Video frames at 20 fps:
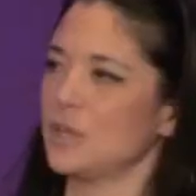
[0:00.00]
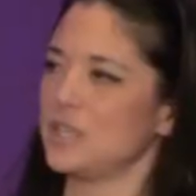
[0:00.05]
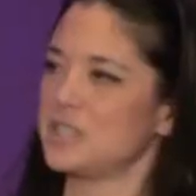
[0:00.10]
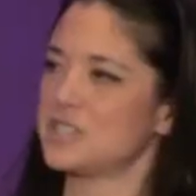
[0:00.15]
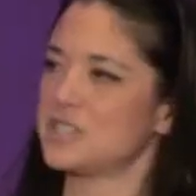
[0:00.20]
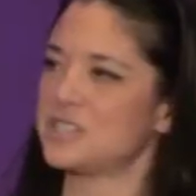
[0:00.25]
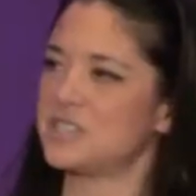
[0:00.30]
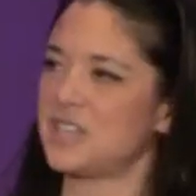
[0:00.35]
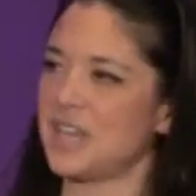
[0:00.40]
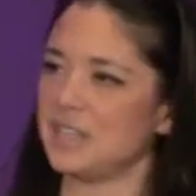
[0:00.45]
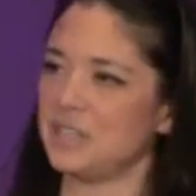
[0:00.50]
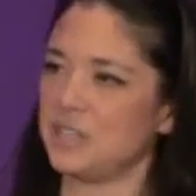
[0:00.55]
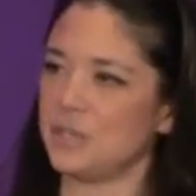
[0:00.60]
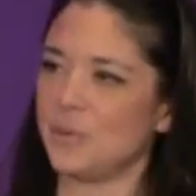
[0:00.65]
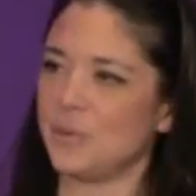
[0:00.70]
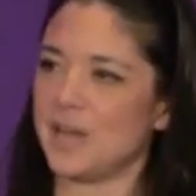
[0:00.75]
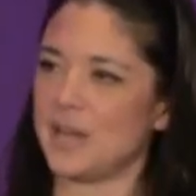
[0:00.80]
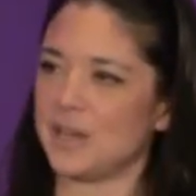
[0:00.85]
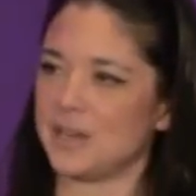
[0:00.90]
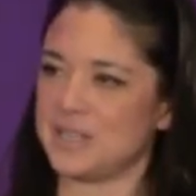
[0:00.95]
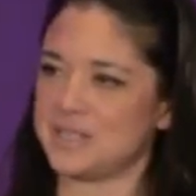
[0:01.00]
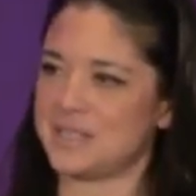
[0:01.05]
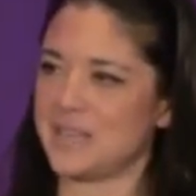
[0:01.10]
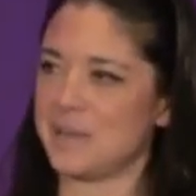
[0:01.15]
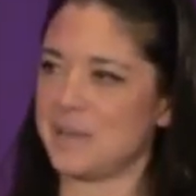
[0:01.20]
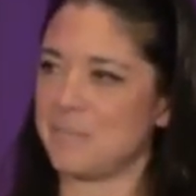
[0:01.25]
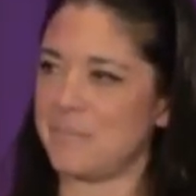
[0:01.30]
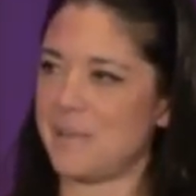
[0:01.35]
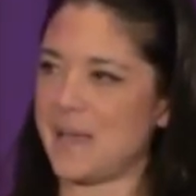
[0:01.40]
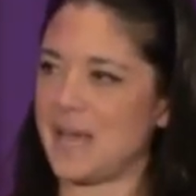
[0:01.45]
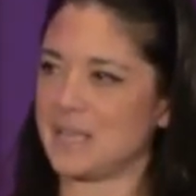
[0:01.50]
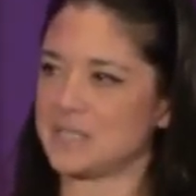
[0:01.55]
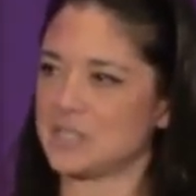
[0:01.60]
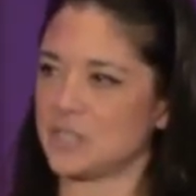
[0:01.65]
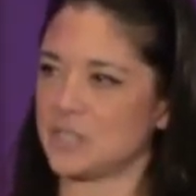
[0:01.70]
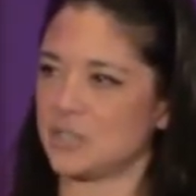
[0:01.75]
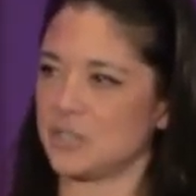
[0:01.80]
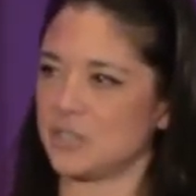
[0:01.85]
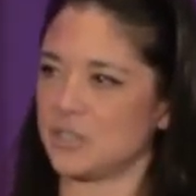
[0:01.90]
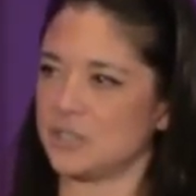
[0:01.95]
we send you out as
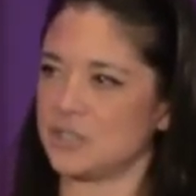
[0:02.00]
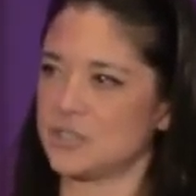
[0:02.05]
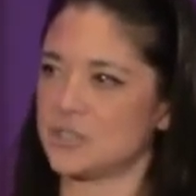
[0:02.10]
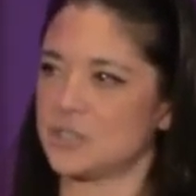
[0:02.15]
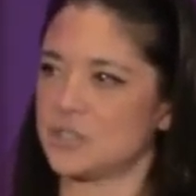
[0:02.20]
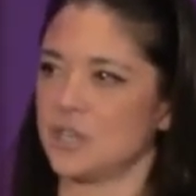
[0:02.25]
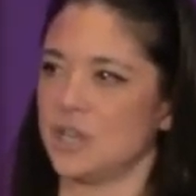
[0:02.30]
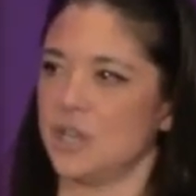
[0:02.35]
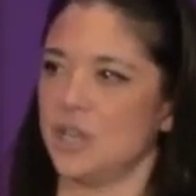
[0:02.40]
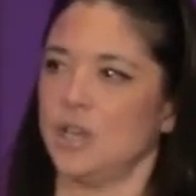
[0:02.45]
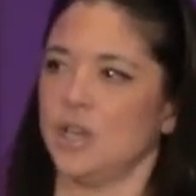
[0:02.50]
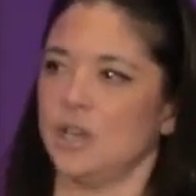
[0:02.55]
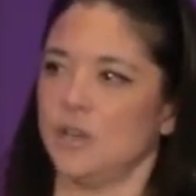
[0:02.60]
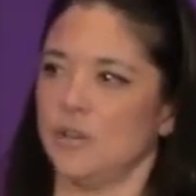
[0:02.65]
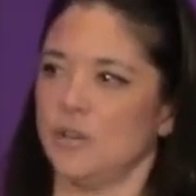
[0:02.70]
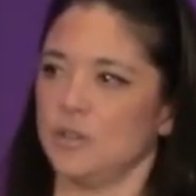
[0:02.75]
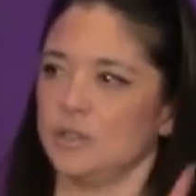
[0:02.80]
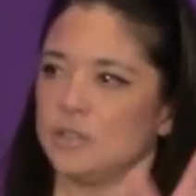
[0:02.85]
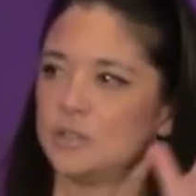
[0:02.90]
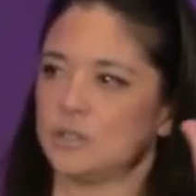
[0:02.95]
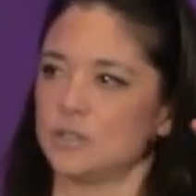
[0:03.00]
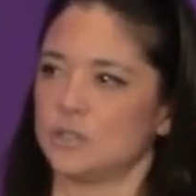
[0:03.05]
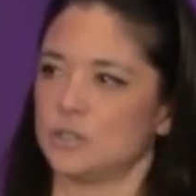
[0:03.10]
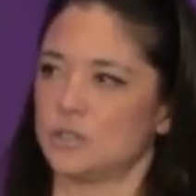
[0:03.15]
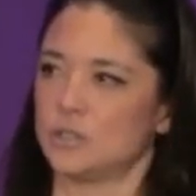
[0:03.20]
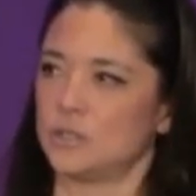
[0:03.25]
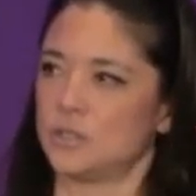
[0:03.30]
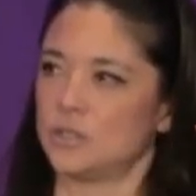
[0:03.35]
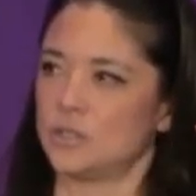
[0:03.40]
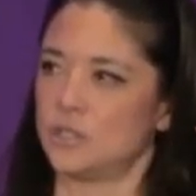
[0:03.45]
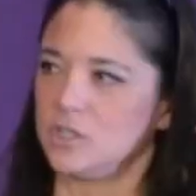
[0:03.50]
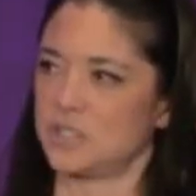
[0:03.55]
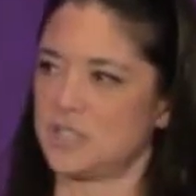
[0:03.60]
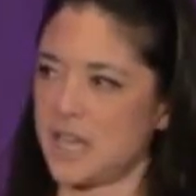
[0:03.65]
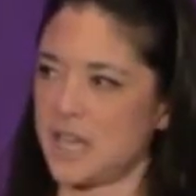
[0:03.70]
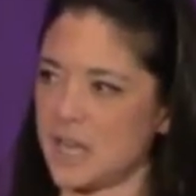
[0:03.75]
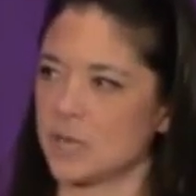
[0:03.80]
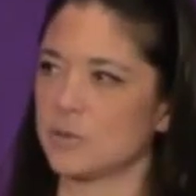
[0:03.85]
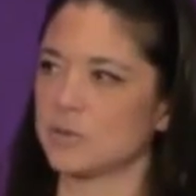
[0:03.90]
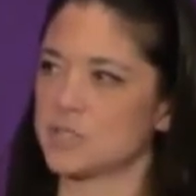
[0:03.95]
ambassadors to
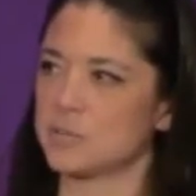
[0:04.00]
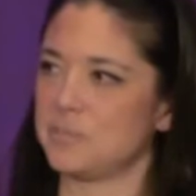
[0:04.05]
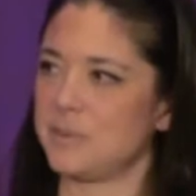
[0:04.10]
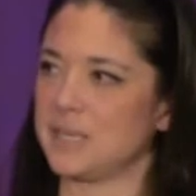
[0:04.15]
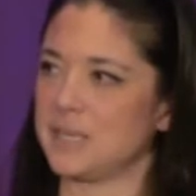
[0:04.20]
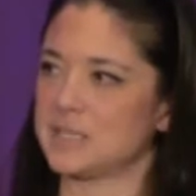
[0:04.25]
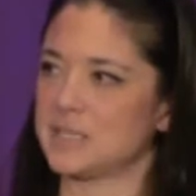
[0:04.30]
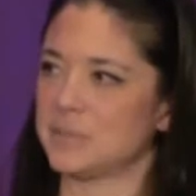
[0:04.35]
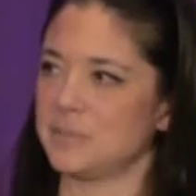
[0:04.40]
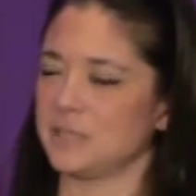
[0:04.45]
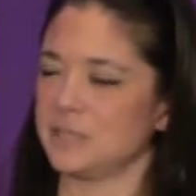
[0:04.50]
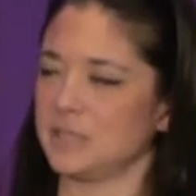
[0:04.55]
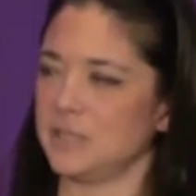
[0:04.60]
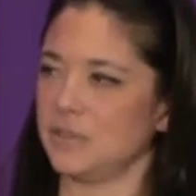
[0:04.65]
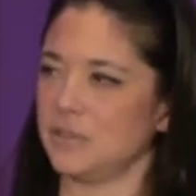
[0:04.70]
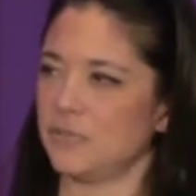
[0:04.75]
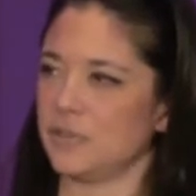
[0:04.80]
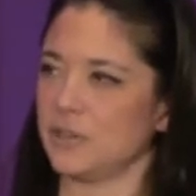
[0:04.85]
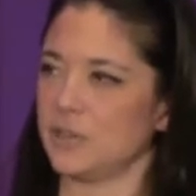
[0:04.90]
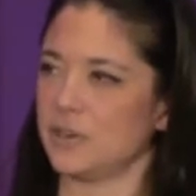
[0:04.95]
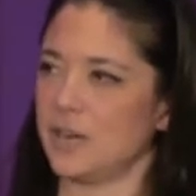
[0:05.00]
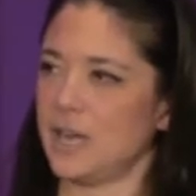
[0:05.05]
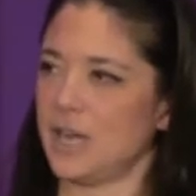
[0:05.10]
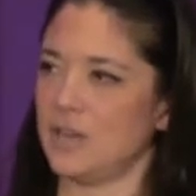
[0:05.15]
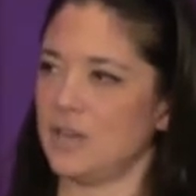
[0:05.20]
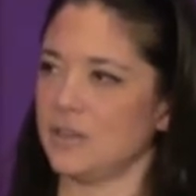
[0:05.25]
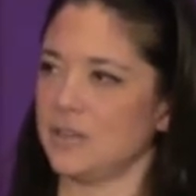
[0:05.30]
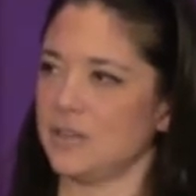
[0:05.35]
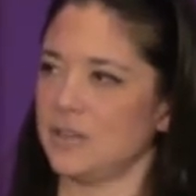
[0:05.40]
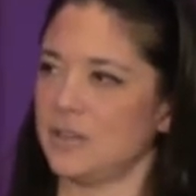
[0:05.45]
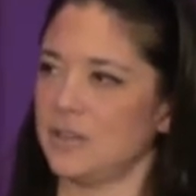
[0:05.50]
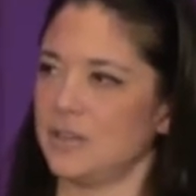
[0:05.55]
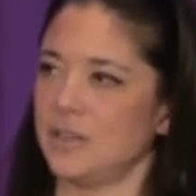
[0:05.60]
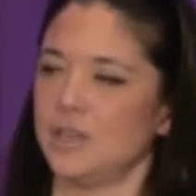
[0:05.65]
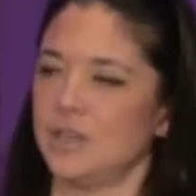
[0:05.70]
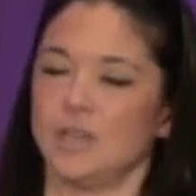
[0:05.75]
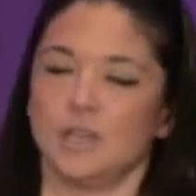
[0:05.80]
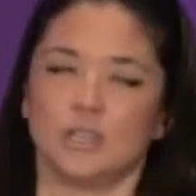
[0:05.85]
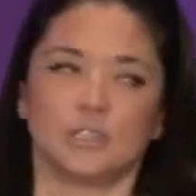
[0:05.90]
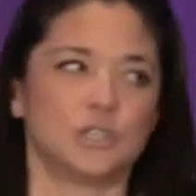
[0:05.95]
take responsibility for your health,
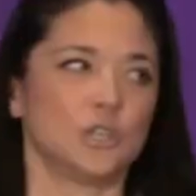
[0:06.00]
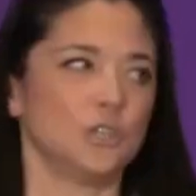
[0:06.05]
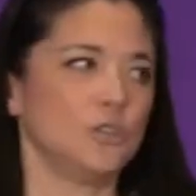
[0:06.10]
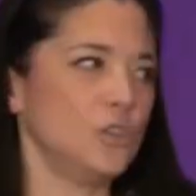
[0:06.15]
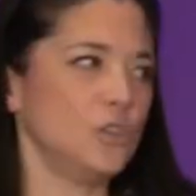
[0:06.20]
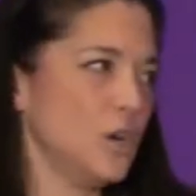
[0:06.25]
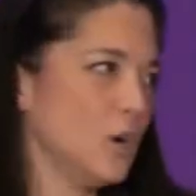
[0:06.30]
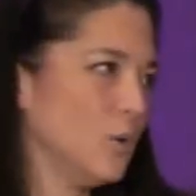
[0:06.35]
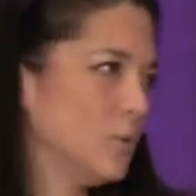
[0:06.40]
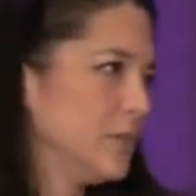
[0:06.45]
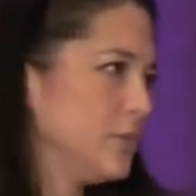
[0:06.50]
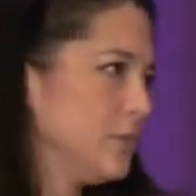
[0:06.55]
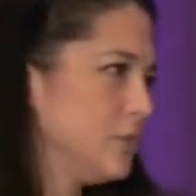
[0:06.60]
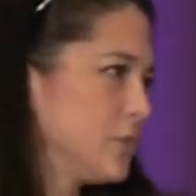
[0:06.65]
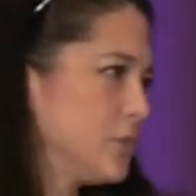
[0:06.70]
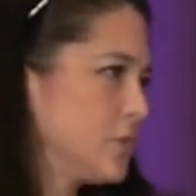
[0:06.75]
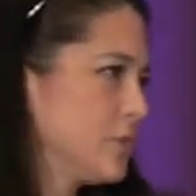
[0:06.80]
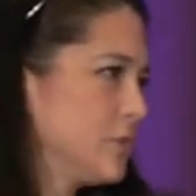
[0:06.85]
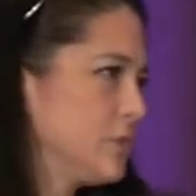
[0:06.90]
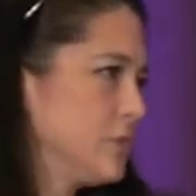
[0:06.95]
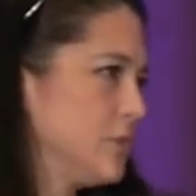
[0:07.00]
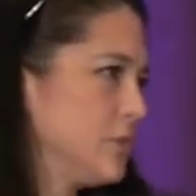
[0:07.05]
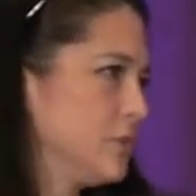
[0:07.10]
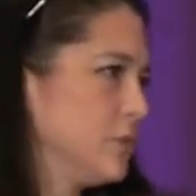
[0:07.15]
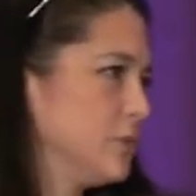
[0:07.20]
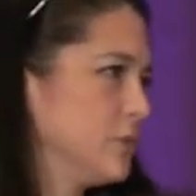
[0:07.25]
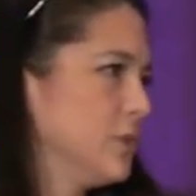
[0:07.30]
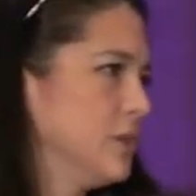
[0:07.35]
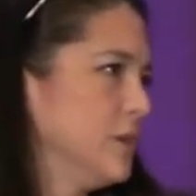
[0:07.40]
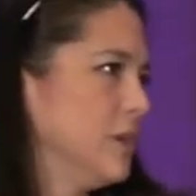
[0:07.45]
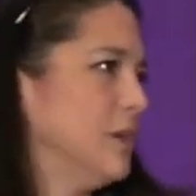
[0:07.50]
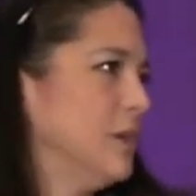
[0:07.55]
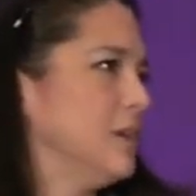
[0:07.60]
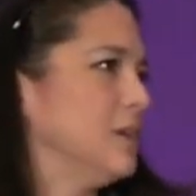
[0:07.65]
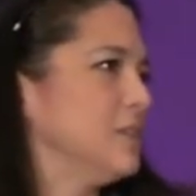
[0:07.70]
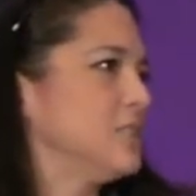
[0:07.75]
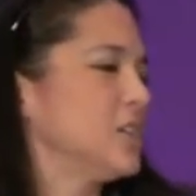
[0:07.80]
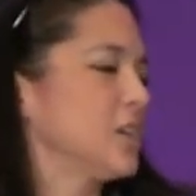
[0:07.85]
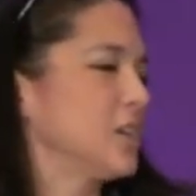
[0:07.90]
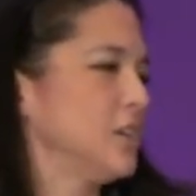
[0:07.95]
to know what you should do,
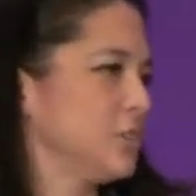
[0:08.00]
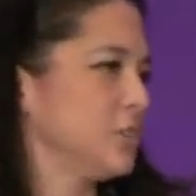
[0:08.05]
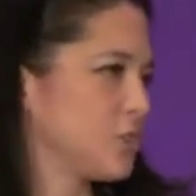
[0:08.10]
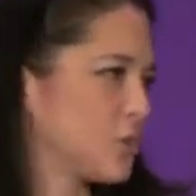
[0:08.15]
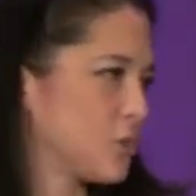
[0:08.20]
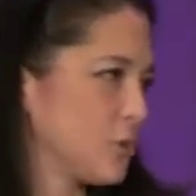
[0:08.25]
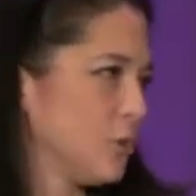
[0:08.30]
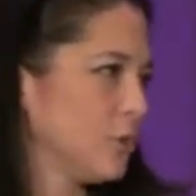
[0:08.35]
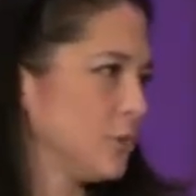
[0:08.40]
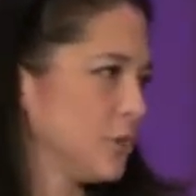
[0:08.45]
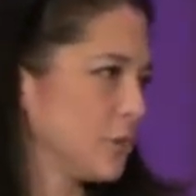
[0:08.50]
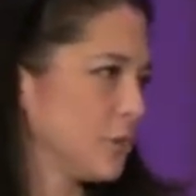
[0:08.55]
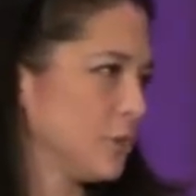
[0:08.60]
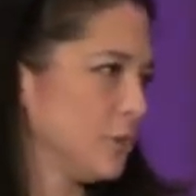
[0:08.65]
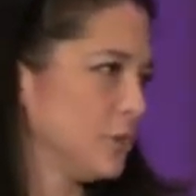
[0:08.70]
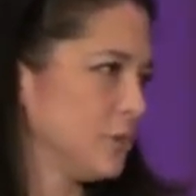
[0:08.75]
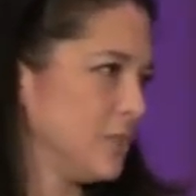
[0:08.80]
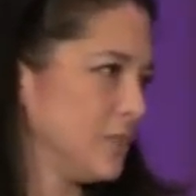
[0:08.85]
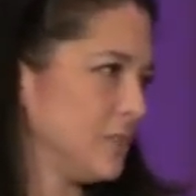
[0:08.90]
to control your own